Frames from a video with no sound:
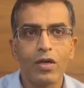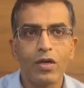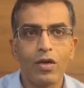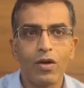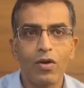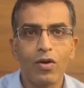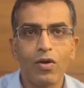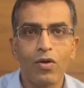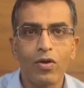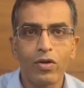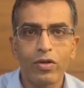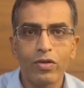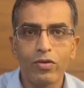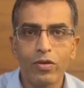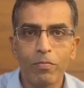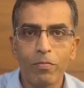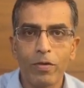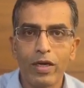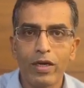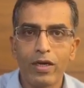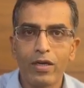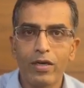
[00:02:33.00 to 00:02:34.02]
or your
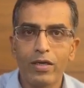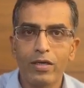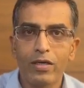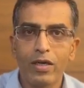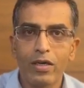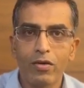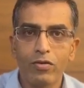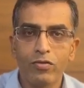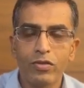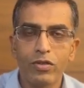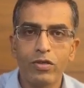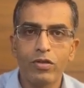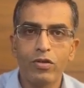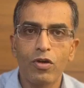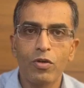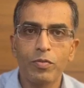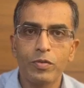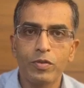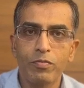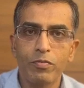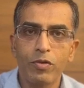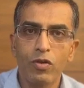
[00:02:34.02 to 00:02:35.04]
platelet count
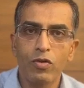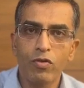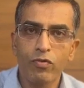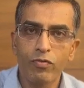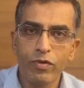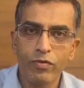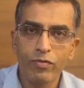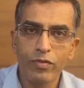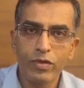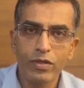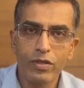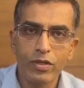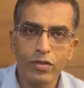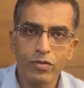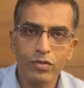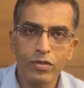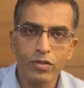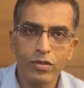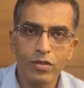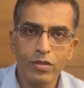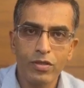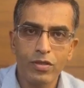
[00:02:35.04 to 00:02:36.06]
drops below
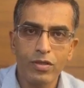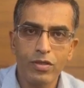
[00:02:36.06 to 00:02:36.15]
50,000,